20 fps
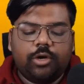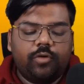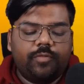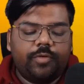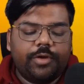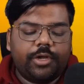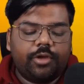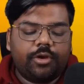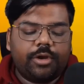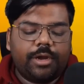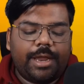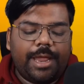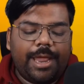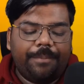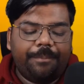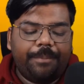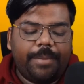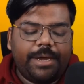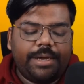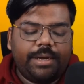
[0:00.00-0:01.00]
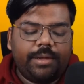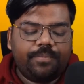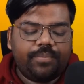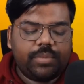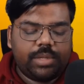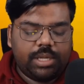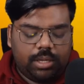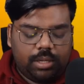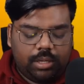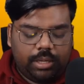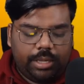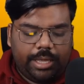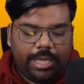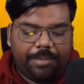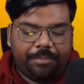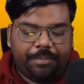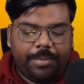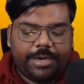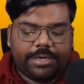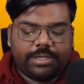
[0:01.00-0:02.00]
over here, embed
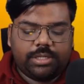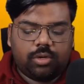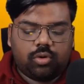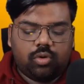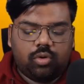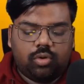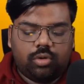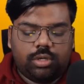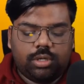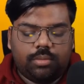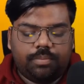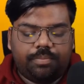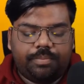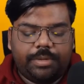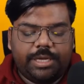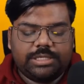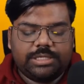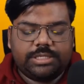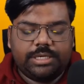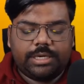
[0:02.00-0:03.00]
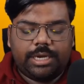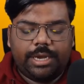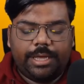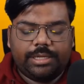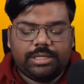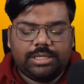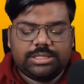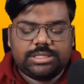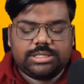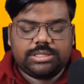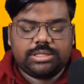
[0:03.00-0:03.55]
the code, paste it like this,